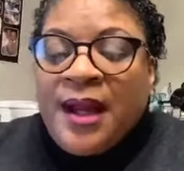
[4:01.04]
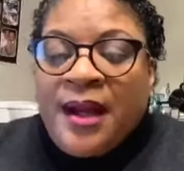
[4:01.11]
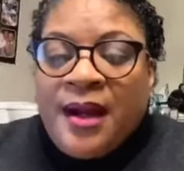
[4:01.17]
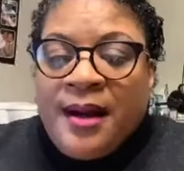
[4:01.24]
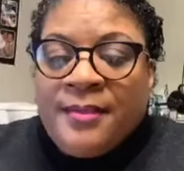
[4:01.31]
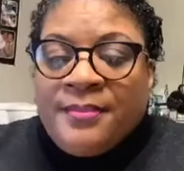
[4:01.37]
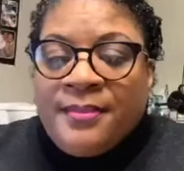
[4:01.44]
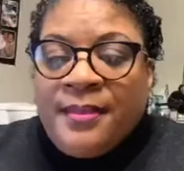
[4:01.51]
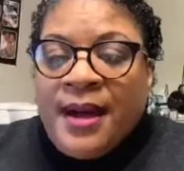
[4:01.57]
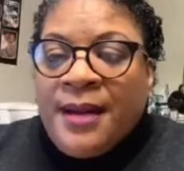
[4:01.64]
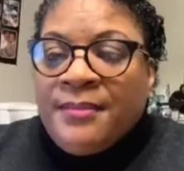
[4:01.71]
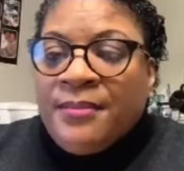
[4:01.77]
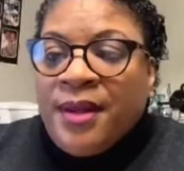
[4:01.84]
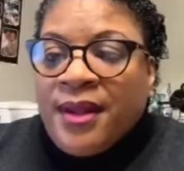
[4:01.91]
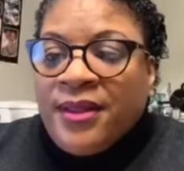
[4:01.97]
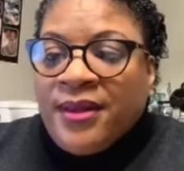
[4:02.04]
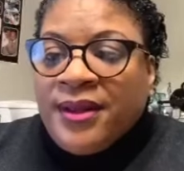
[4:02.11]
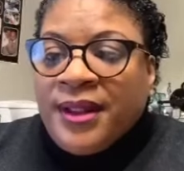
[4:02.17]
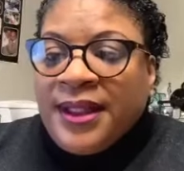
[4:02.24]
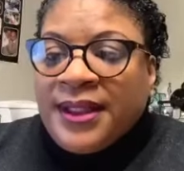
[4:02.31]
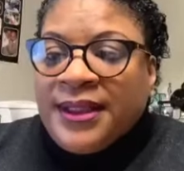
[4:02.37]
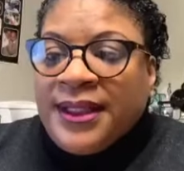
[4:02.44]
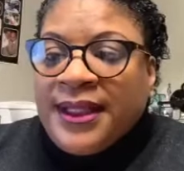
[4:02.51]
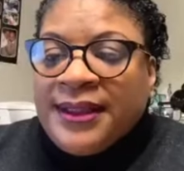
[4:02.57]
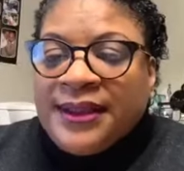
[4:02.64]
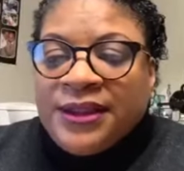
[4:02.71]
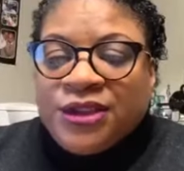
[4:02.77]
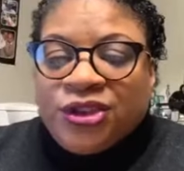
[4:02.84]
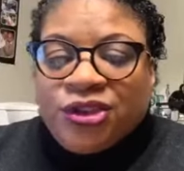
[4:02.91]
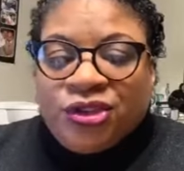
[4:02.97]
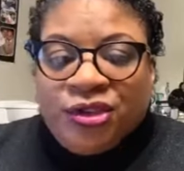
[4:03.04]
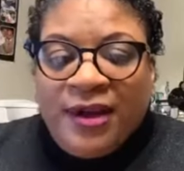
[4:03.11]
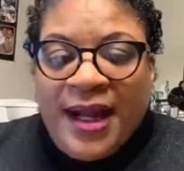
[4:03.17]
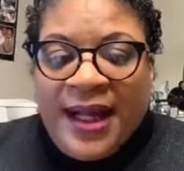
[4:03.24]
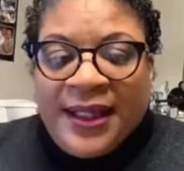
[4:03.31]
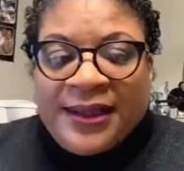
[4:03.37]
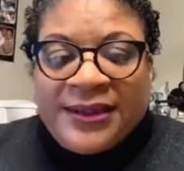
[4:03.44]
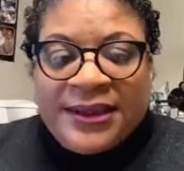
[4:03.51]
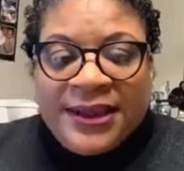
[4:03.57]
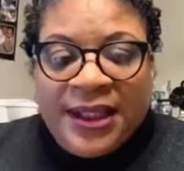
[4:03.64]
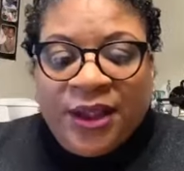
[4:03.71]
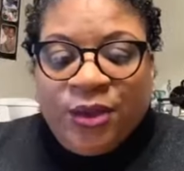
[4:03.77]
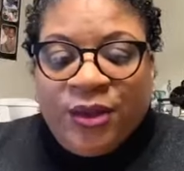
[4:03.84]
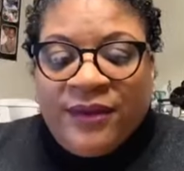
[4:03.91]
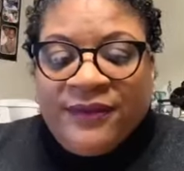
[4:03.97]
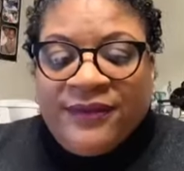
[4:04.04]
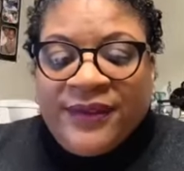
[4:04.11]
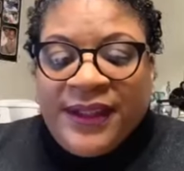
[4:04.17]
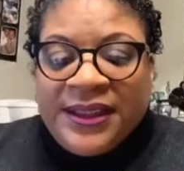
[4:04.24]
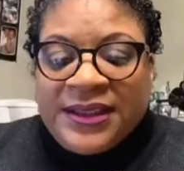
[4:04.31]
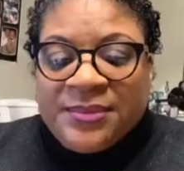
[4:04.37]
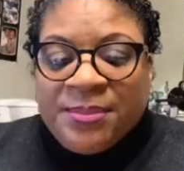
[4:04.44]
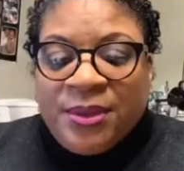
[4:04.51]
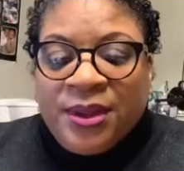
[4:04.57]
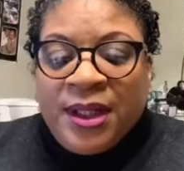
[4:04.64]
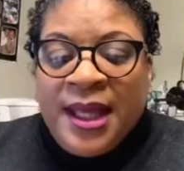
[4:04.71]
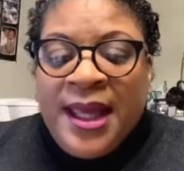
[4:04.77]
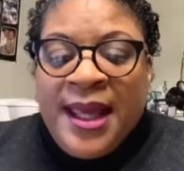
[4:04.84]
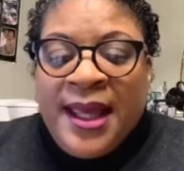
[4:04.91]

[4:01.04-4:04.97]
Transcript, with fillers: Um, my mother, again, is trying to get on Facebook.